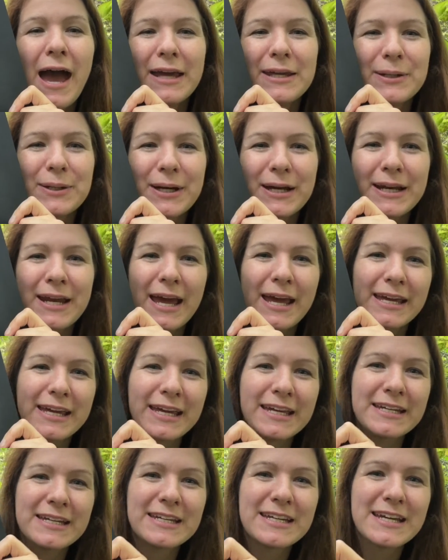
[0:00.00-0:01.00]
you can
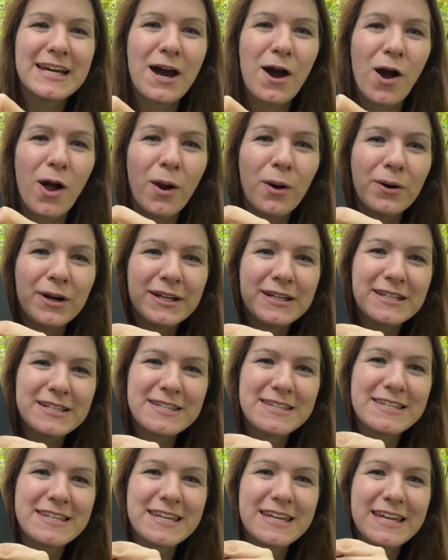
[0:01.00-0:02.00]
again already
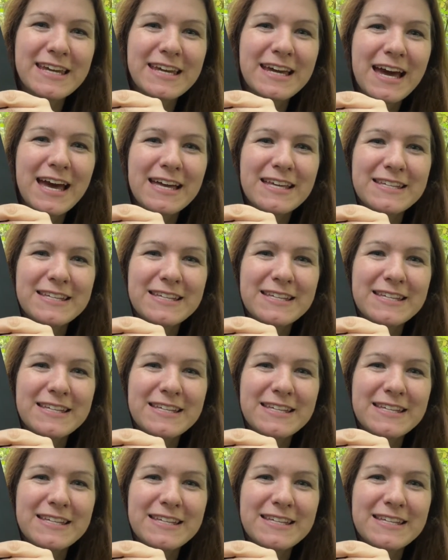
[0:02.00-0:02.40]
see